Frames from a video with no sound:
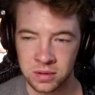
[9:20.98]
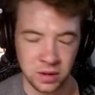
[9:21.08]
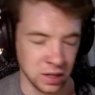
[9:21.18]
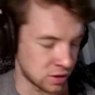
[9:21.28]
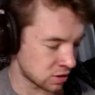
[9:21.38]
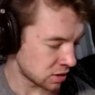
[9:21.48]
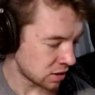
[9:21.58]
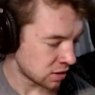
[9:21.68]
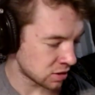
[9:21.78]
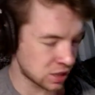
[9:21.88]
It's
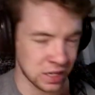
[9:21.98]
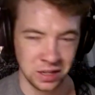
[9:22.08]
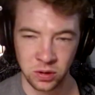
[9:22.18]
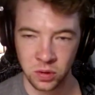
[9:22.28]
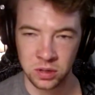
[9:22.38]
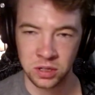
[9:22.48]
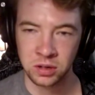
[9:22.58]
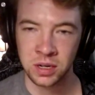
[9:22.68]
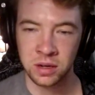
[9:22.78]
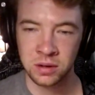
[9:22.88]
sticking to one
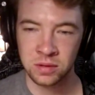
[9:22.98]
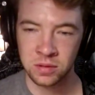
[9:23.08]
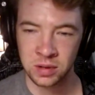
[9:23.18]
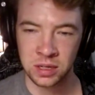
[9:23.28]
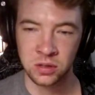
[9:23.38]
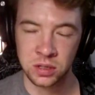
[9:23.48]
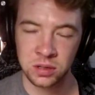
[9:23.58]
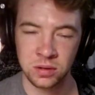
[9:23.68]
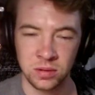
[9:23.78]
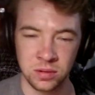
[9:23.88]
string is
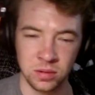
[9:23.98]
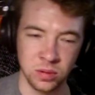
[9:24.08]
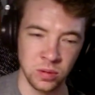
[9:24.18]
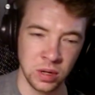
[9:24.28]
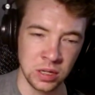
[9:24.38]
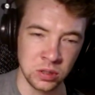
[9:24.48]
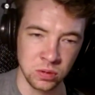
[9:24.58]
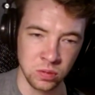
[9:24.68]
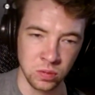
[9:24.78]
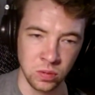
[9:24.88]

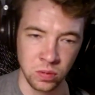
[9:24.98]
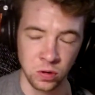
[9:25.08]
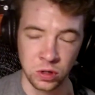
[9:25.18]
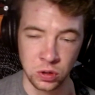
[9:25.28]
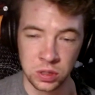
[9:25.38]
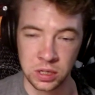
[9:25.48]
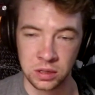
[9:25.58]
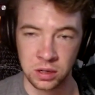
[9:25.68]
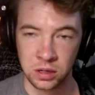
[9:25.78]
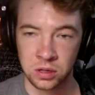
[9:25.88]
reducing
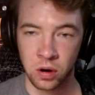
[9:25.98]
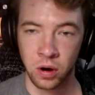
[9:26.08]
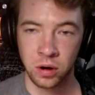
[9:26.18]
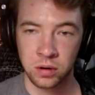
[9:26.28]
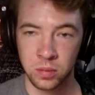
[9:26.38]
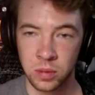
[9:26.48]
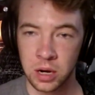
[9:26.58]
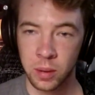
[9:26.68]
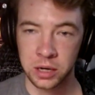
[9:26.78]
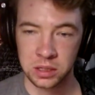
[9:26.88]
the guitar,
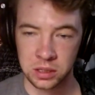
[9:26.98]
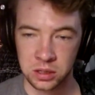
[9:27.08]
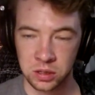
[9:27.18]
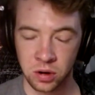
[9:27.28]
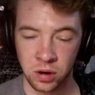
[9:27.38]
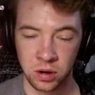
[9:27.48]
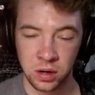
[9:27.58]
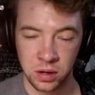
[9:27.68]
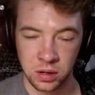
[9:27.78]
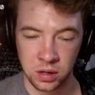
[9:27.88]
minimizing the guitar,
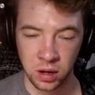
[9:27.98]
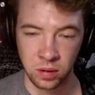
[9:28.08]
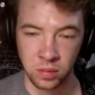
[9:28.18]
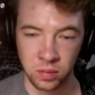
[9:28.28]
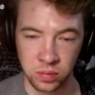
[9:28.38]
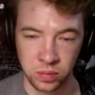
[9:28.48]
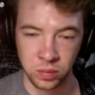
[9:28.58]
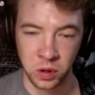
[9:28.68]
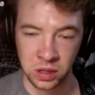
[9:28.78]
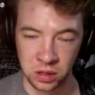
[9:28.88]

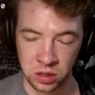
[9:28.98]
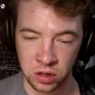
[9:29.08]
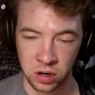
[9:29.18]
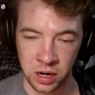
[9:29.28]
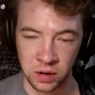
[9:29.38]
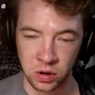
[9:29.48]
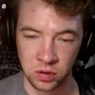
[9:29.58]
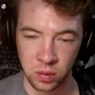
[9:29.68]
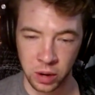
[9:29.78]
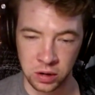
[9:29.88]
putting the guitar kind of
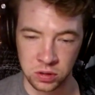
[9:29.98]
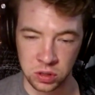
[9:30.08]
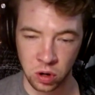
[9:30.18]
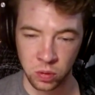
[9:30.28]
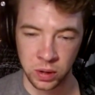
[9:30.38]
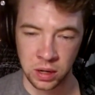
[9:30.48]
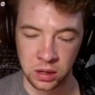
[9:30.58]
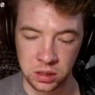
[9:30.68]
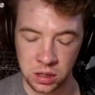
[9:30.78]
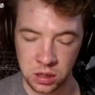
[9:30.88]
under a microscope,
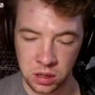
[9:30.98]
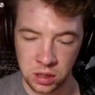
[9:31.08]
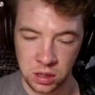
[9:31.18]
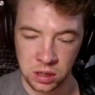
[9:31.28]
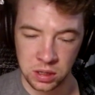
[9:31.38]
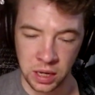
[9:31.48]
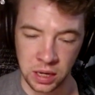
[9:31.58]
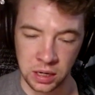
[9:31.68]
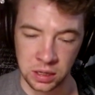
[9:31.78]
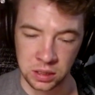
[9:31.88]
and
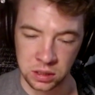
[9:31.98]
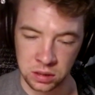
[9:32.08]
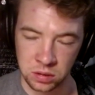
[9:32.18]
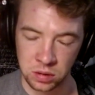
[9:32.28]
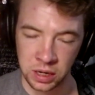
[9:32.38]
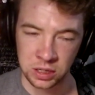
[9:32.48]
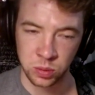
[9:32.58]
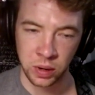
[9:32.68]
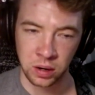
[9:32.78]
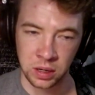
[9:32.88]
it's
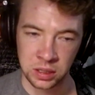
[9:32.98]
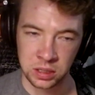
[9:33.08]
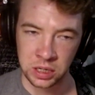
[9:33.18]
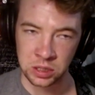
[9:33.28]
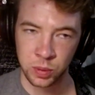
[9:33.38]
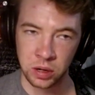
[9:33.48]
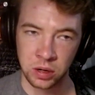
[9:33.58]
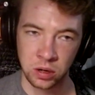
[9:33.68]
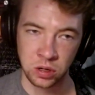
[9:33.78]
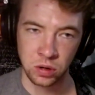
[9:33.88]
expounding
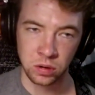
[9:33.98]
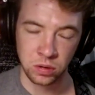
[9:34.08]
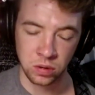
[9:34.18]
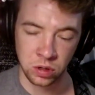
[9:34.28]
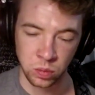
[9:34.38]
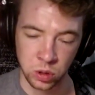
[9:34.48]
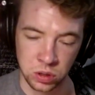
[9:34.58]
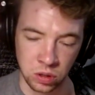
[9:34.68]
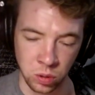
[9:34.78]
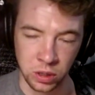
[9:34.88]
on your
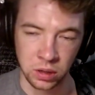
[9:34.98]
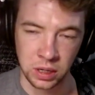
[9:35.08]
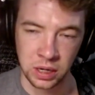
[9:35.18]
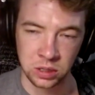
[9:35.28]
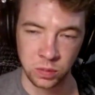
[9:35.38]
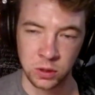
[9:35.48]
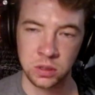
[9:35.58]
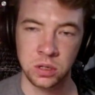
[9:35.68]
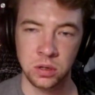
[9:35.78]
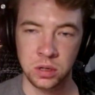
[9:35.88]
musical ability as opposed
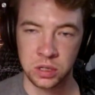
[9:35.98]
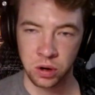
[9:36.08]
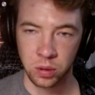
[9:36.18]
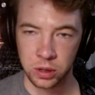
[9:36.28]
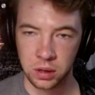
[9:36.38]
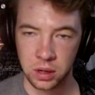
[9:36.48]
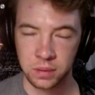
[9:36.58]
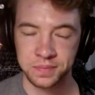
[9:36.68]
to your guitar ability,